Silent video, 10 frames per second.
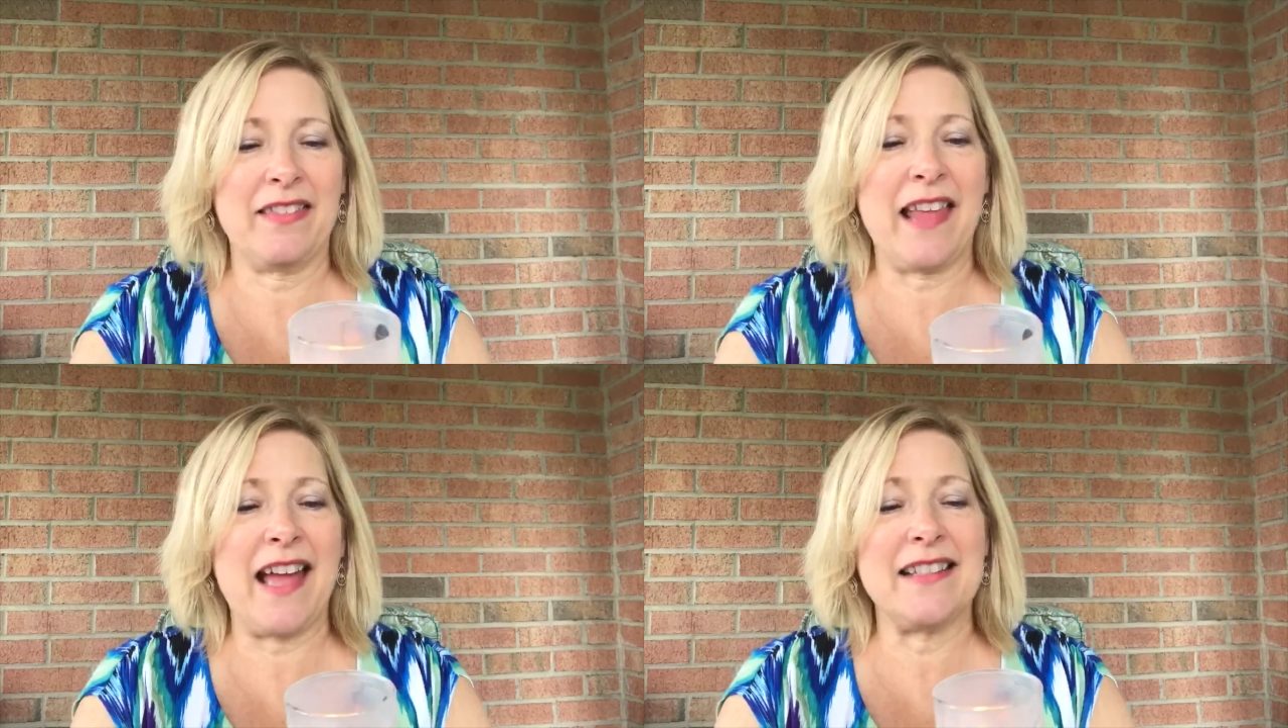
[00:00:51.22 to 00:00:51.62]

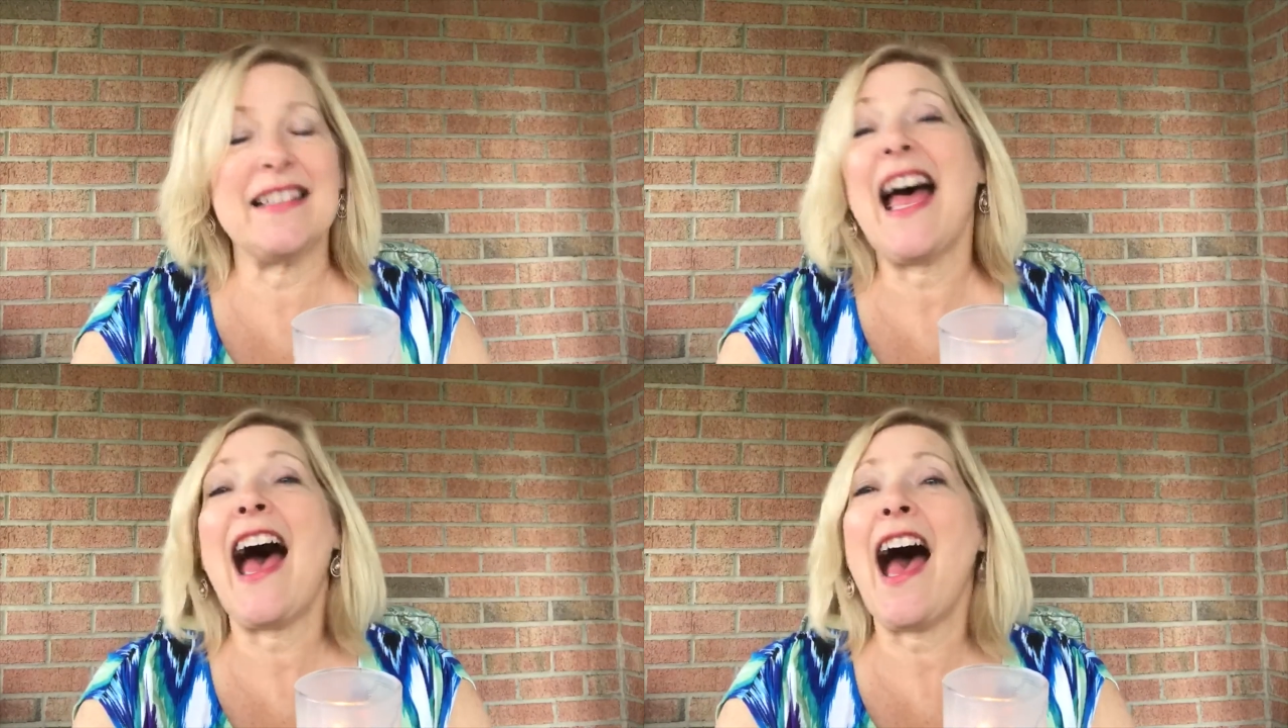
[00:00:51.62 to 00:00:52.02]

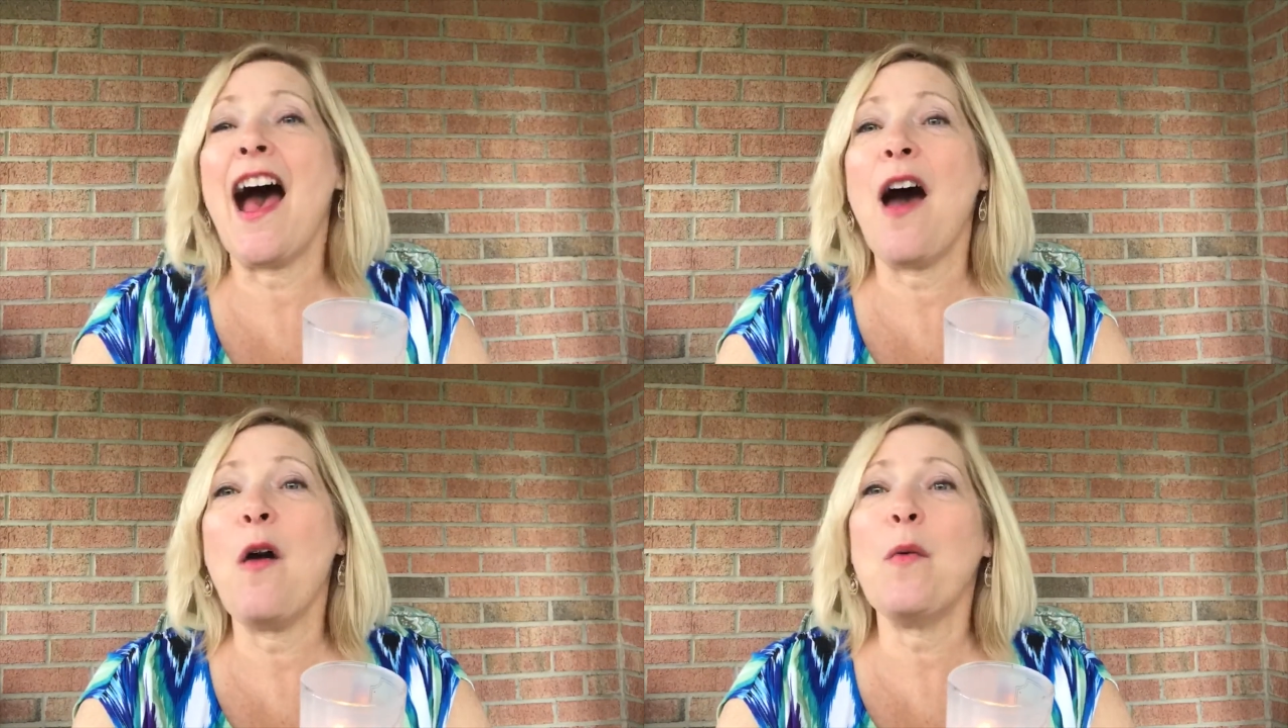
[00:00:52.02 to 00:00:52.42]
That's
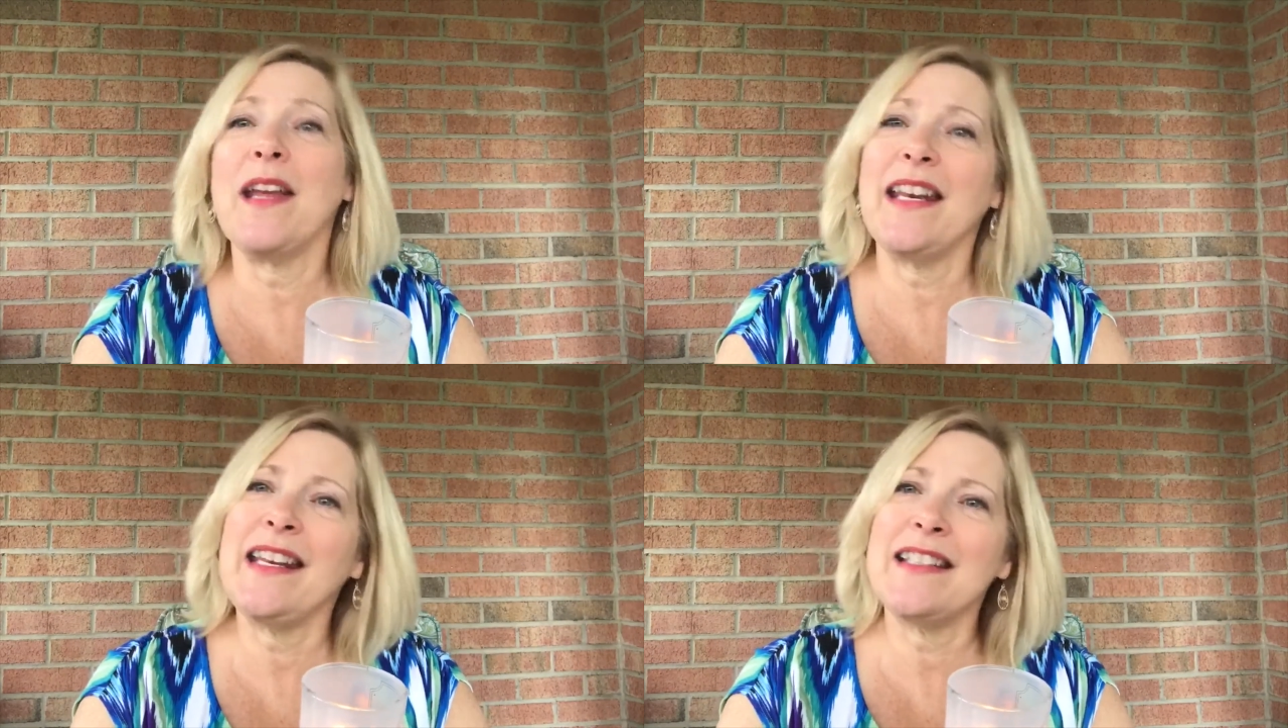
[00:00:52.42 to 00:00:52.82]
how
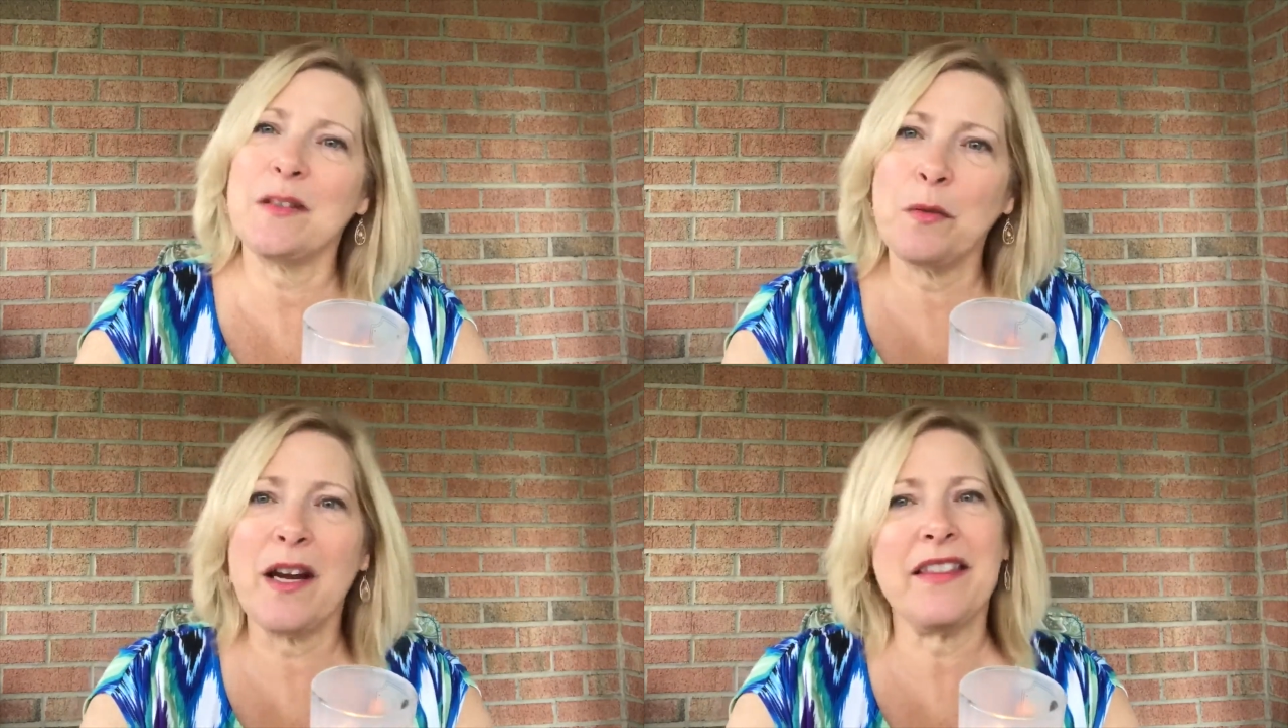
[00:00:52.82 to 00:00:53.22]
it
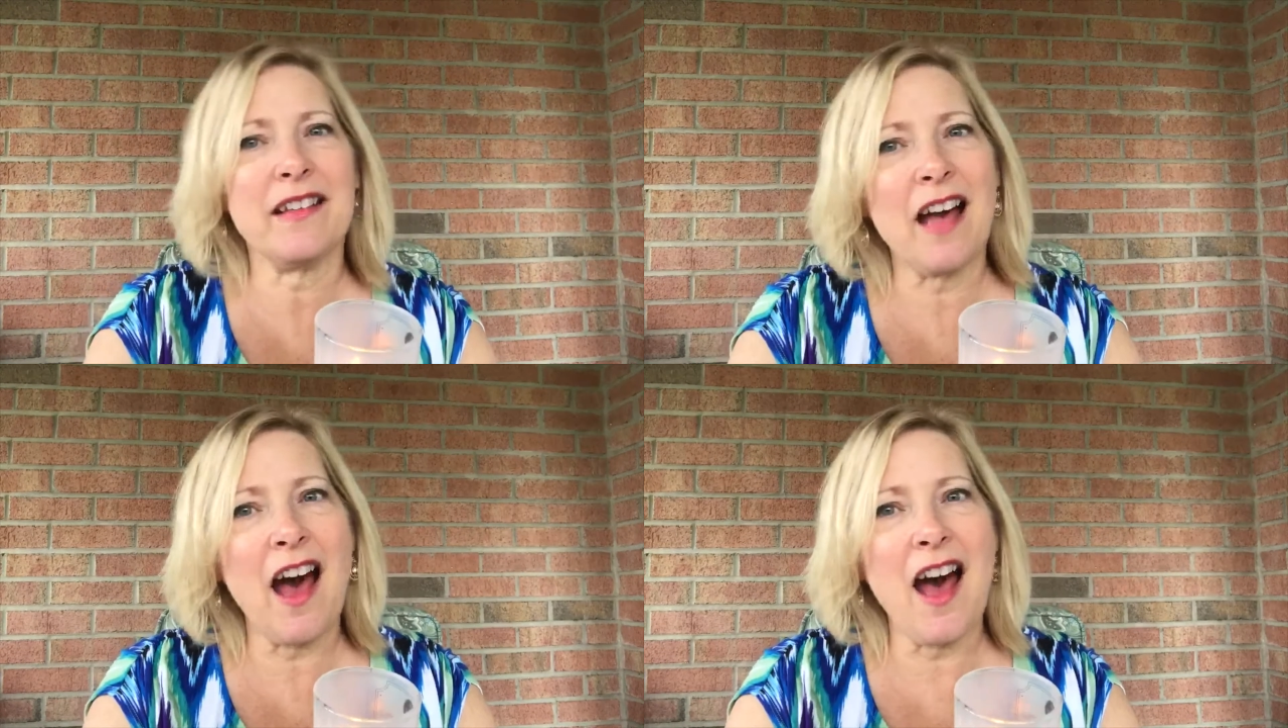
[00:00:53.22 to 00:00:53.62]
is with
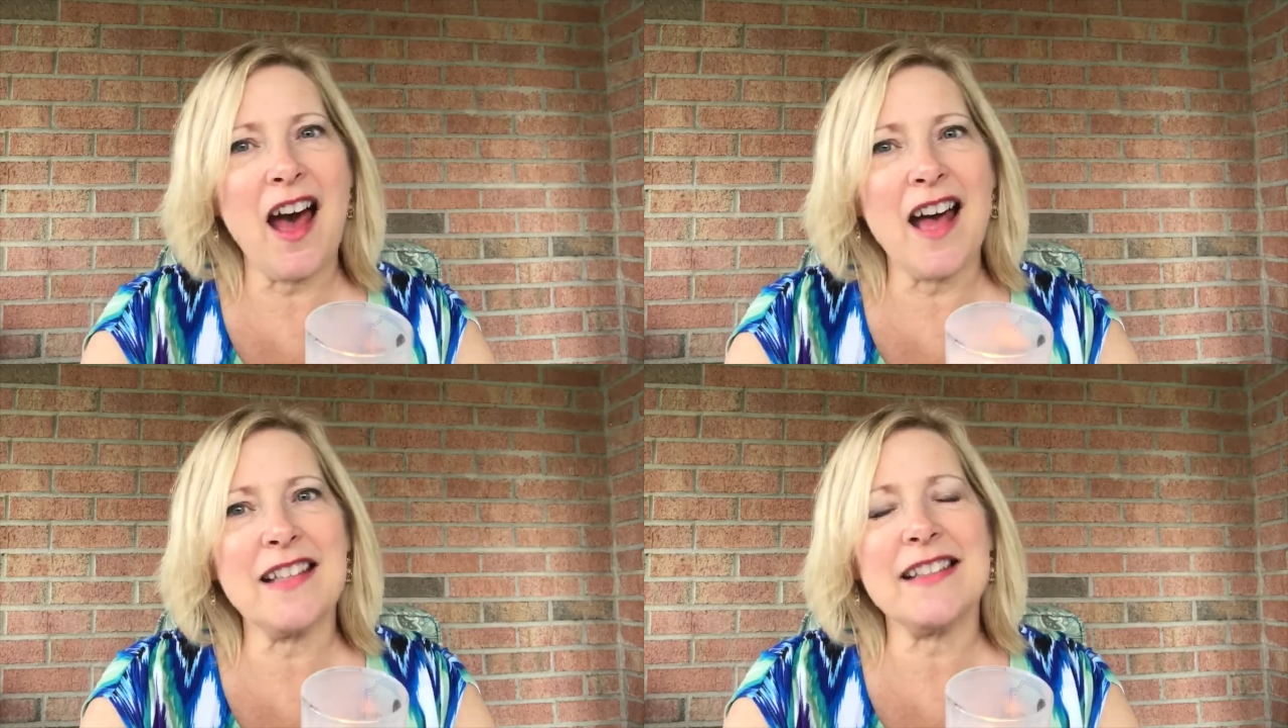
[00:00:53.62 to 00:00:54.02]

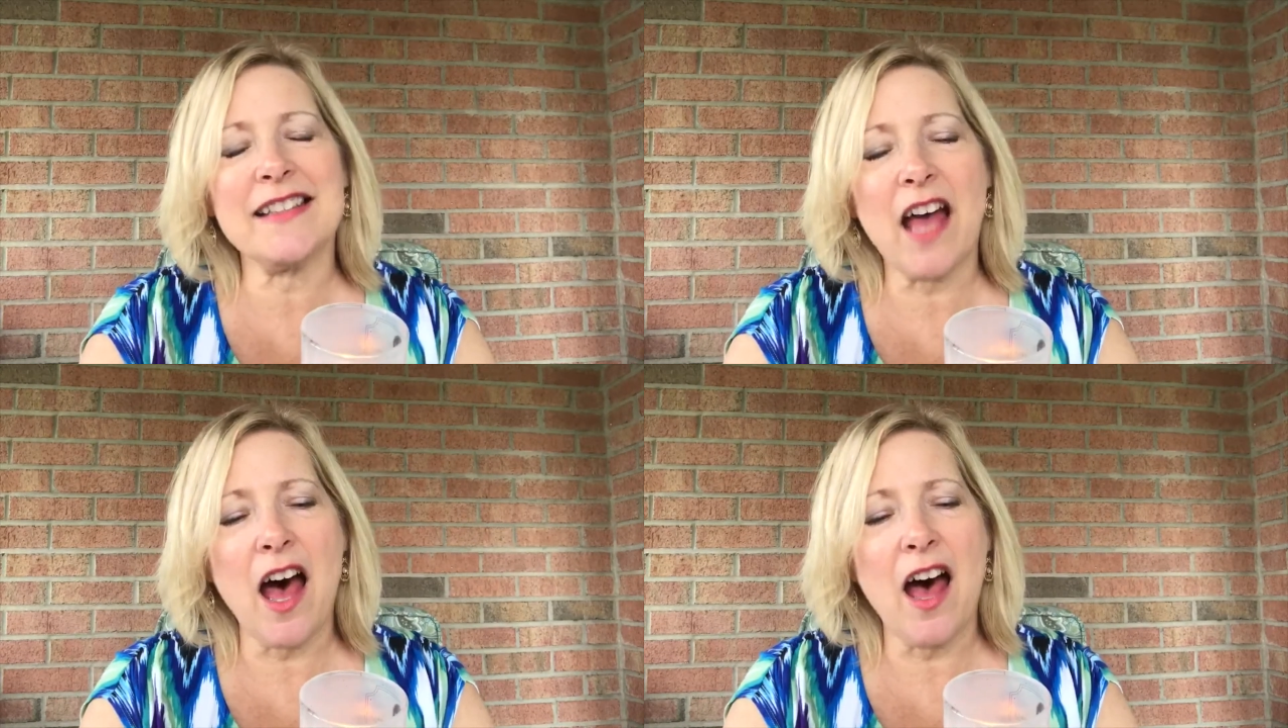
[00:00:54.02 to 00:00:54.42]
God's
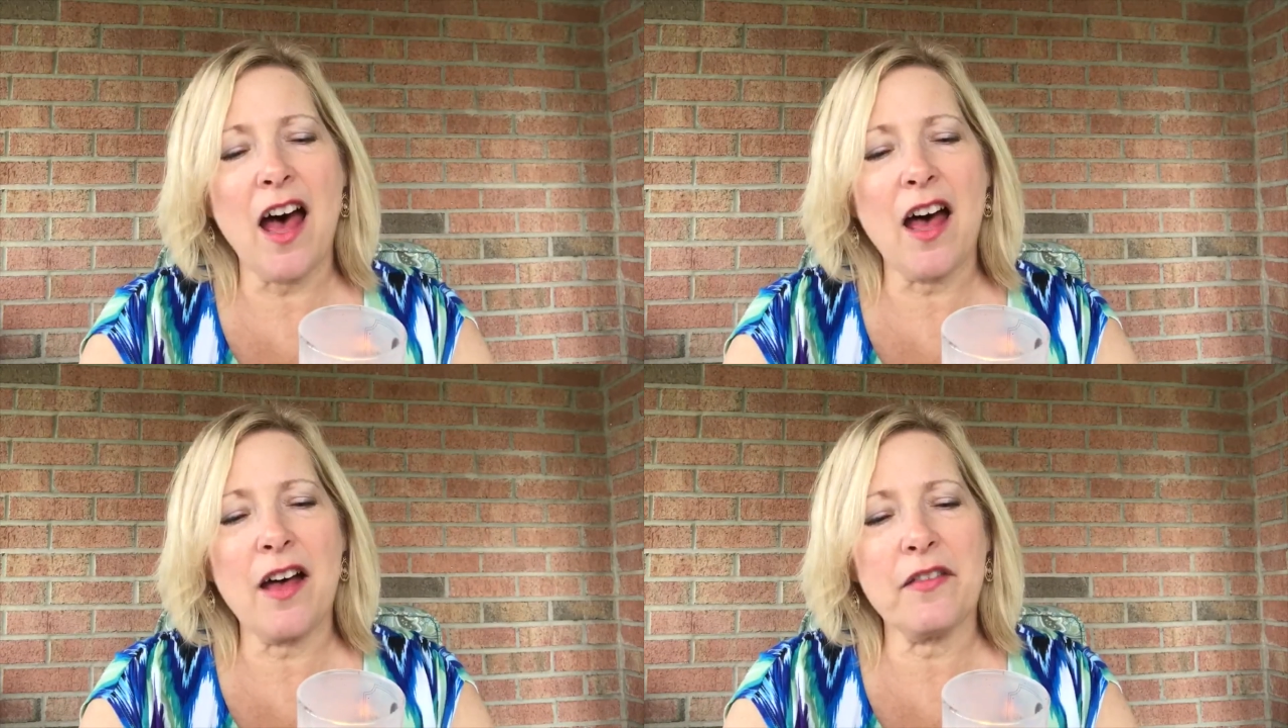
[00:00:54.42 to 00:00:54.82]

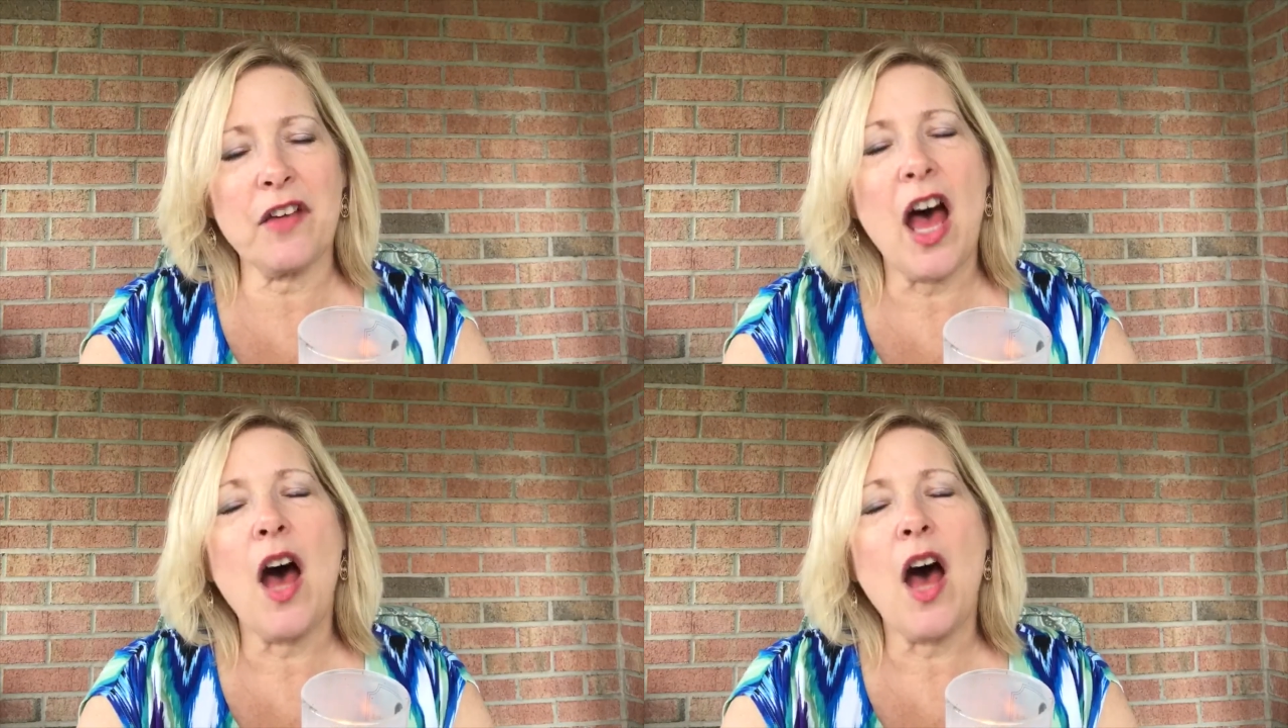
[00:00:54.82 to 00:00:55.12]
love.